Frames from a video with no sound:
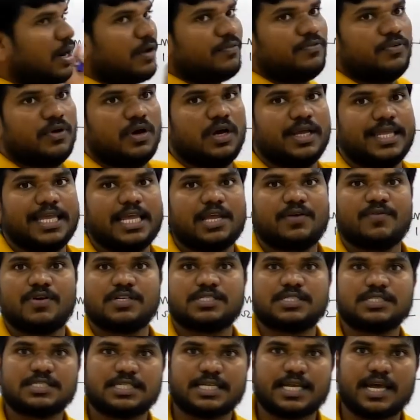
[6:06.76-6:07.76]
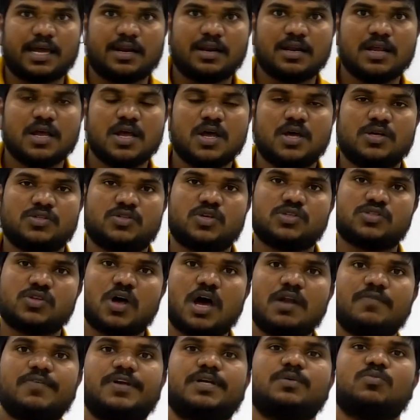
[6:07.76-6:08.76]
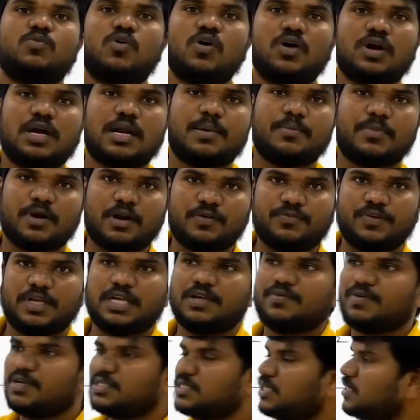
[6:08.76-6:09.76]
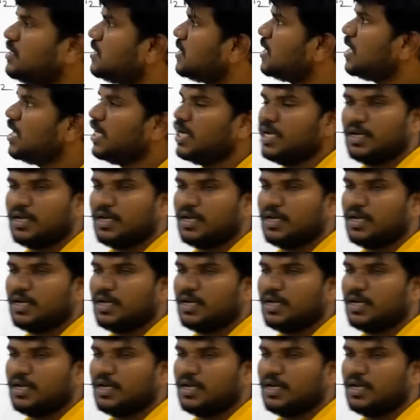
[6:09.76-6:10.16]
of equations here. So solving more number of equations